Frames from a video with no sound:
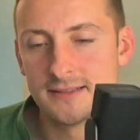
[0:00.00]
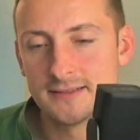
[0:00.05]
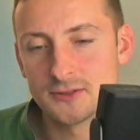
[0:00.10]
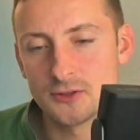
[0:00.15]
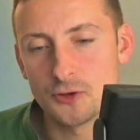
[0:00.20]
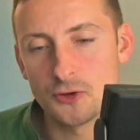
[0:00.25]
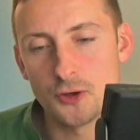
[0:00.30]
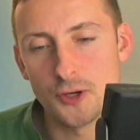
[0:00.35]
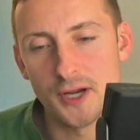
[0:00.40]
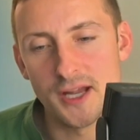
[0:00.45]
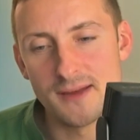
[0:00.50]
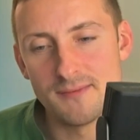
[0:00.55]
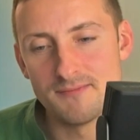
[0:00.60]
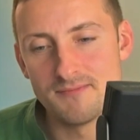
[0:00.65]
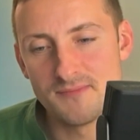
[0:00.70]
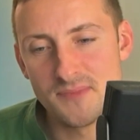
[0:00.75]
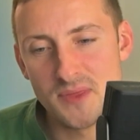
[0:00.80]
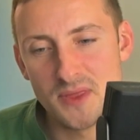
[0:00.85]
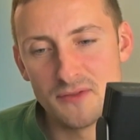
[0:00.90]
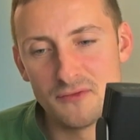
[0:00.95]
Soccer AM
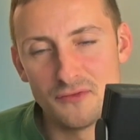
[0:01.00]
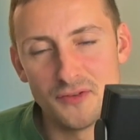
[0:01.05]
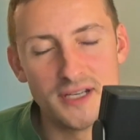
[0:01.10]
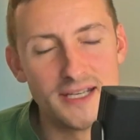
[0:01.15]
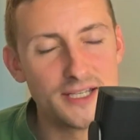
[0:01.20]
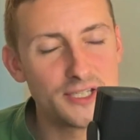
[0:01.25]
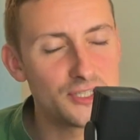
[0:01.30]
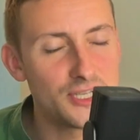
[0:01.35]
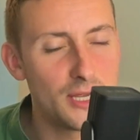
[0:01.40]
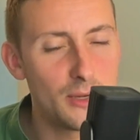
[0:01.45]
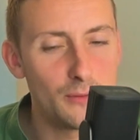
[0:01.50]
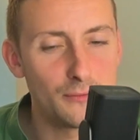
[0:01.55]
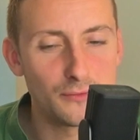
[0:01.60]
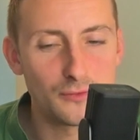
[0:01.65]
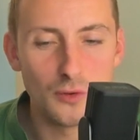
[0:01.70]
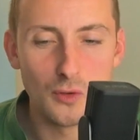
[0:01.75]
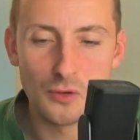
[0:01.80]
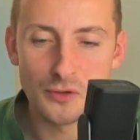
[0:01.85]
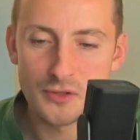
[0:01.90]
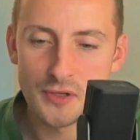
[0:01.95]
finished now, of
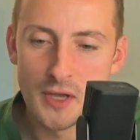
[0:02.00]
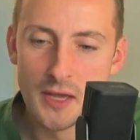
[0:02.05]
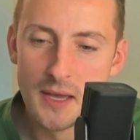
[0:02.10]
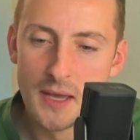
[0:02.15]
course.